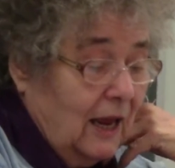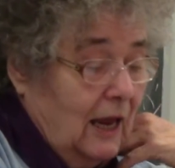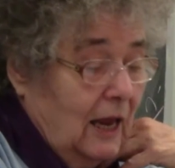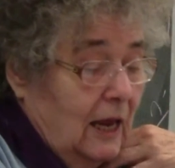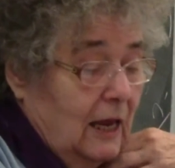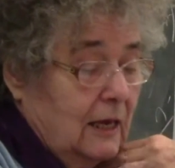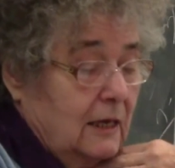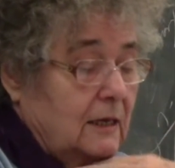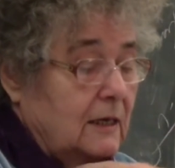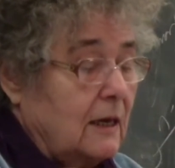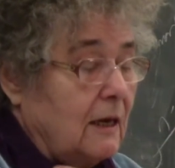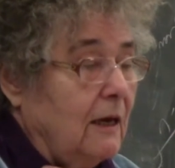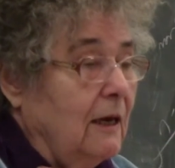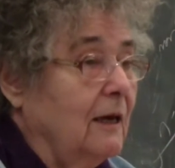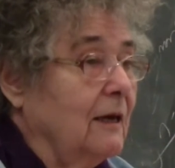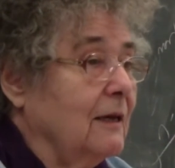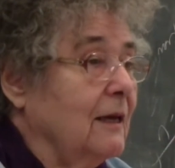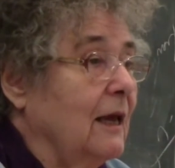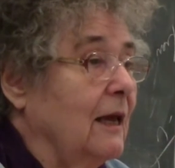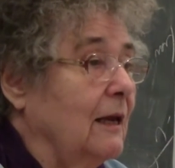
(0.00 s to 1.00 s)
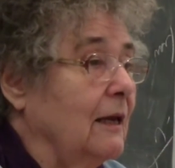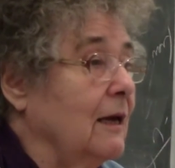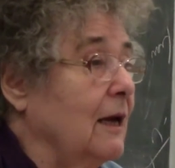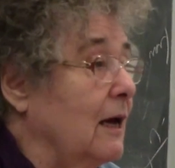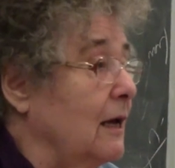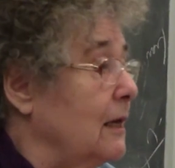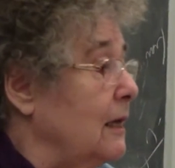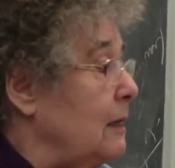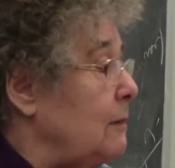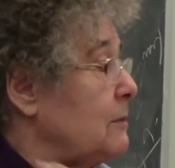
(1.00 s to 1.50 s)
And Kelly
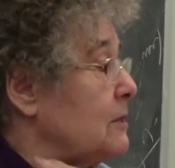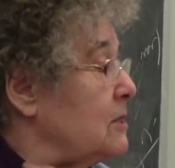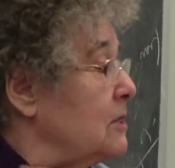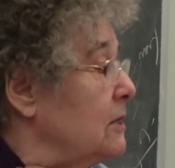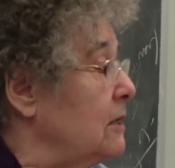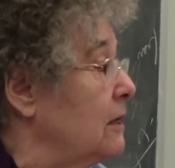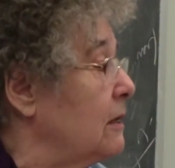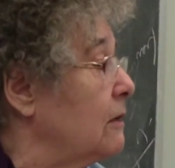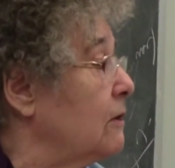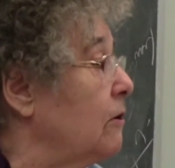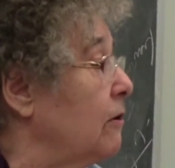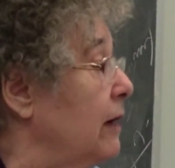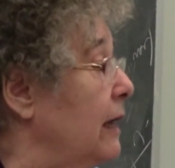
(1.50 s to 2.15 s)
Gottlieb was a